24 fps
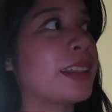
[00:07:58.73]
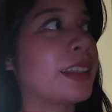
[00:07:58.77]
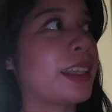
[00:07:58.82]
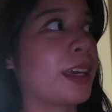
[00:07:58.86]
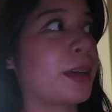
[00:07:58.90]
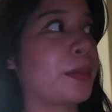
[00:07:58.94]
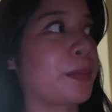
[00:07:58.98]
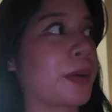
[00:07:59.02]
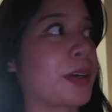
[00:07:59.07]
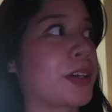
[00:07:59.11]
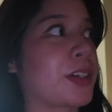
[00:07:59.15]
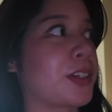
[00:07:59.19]

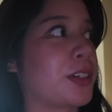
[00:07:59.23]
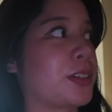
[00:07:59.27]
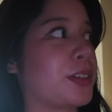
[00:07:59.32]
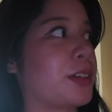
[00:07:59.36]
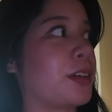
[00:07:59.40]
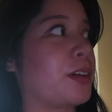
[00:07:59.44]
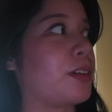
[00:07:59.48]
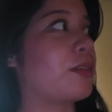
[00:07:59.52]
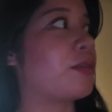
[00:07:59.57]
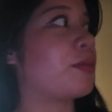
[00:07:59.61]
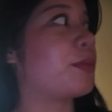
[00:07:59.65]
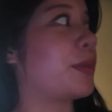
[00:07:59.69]
take pictures
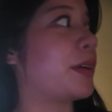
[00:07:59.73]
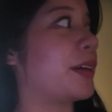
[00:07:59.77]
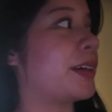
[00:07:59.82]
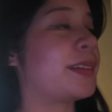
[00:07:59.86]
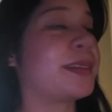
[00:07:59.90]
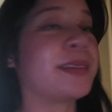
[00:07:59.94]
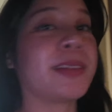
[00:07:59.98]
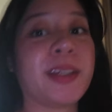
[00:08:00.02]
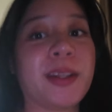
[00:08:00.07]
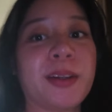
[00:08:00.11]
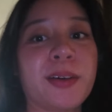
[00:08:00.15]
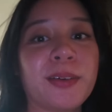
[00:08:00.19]
of, but
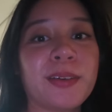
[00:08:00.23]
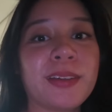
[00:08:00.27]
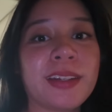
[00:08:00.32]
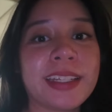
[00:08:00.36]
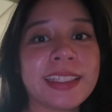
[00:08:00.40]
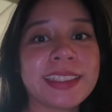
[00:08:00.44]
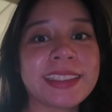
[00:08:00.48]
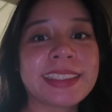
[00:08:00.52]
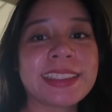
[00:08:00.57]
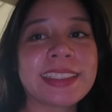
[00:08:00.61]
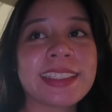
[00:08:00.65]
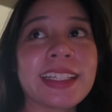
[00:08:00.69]
you know,
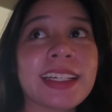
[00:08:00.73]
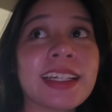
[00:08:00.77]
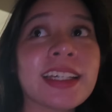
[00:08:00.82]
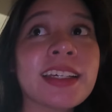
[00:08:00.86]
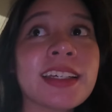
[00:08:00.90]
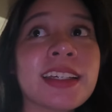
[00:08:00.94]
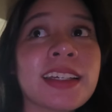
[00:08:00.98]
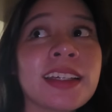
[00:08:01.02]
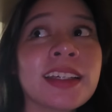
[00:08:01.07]
let's see.